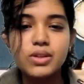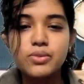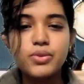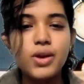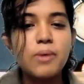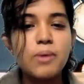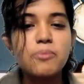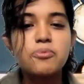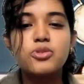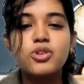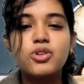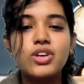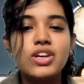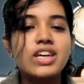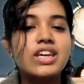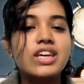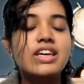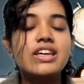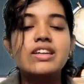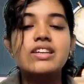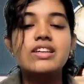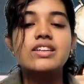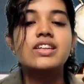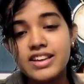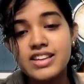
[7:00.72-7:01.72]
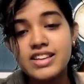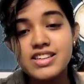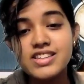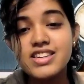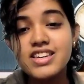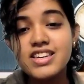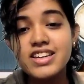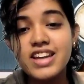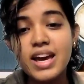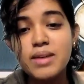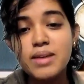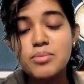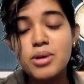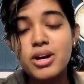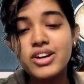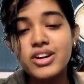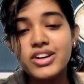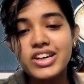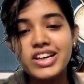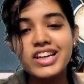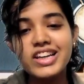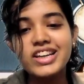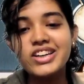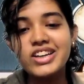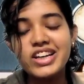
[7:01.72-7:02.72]
Web3. This is the time I
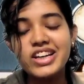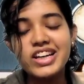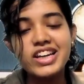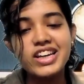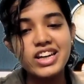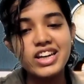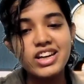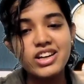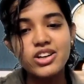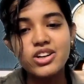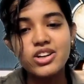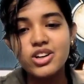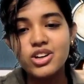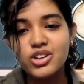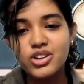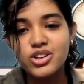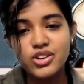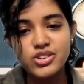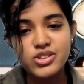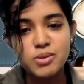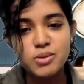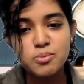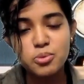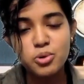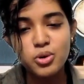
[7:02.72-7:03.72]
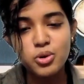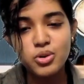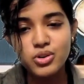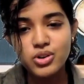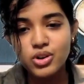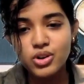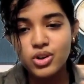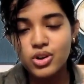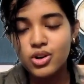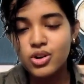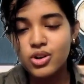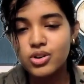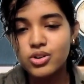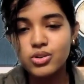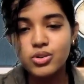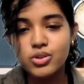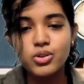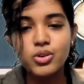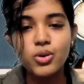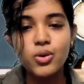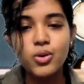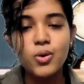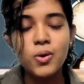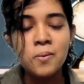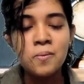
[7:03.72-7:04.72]
really need your support to
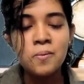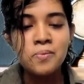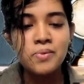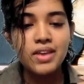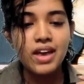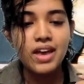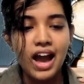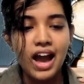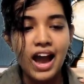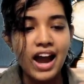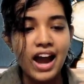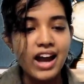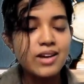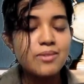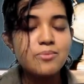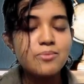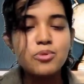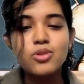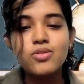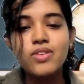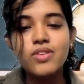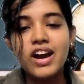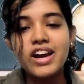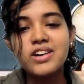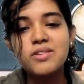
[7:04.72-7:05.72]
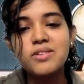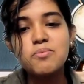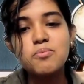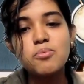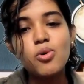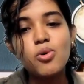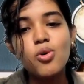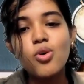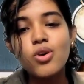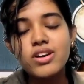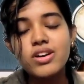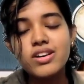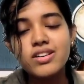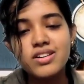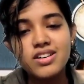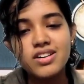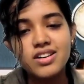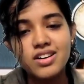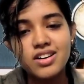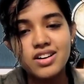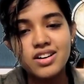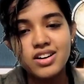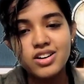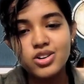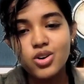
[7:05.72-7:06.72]
grow and provide more
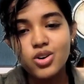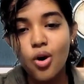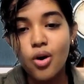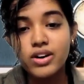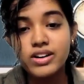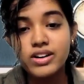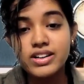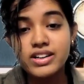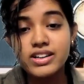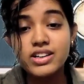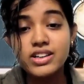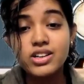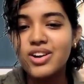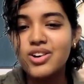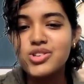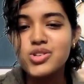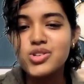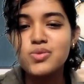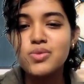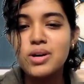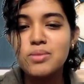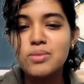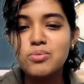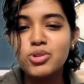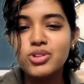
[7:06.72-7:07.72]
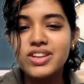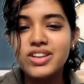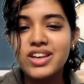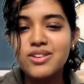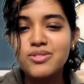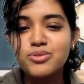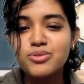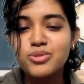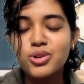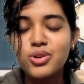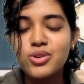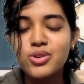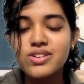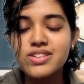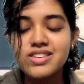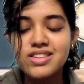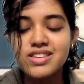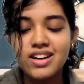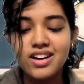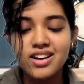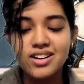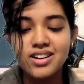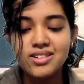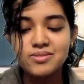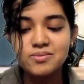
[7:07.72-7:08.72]
content. And also one more thing, folks,
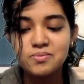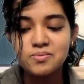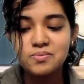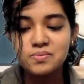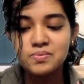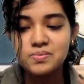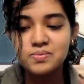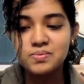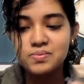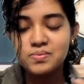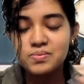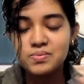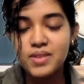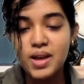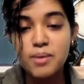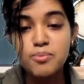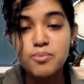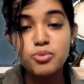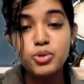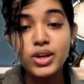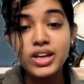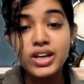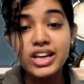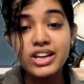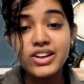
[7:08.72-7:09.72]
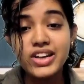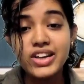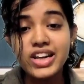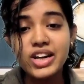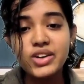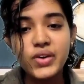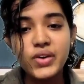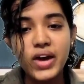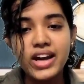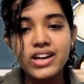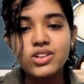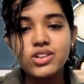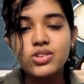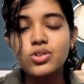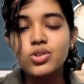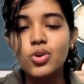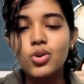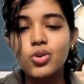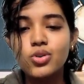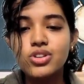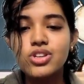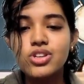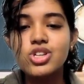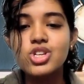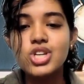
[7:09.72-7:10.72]
I'm really trying to
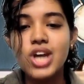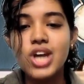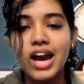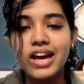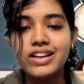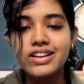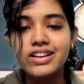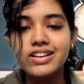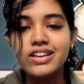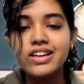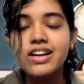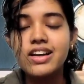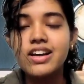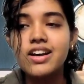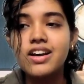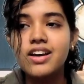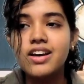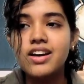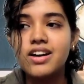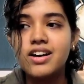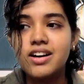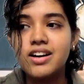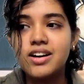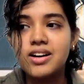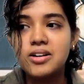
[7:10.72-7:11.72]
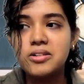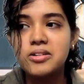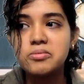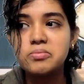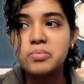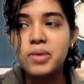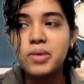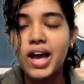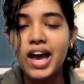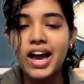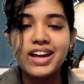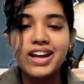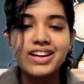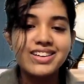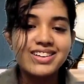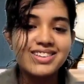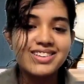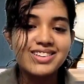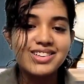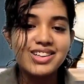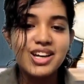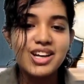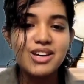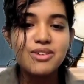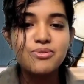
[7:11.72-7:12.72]
grow this channel.
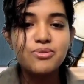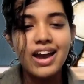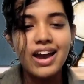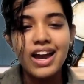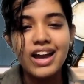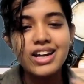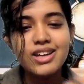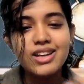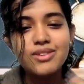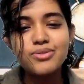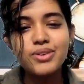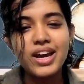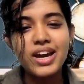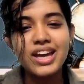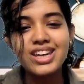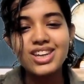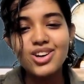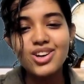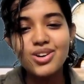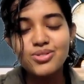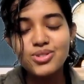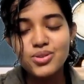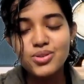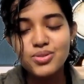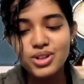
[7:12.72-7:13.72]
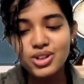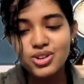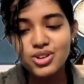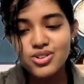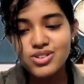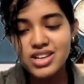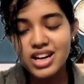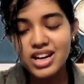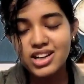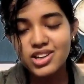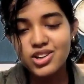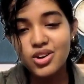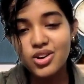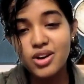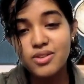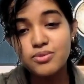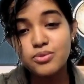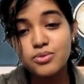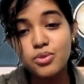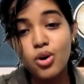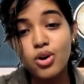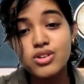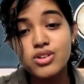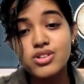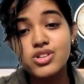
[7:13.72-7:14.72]
If any of the videos that you have
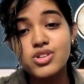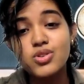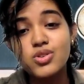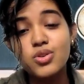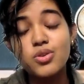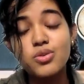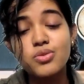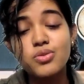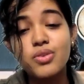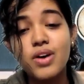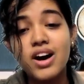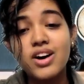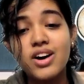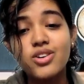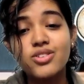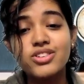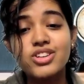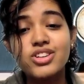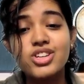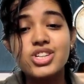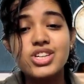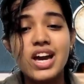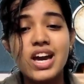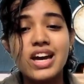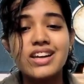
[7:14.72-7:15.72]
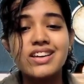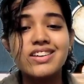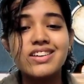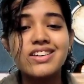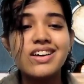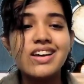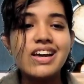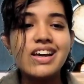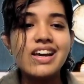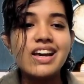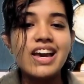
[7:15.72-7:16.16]
watched so far on this channel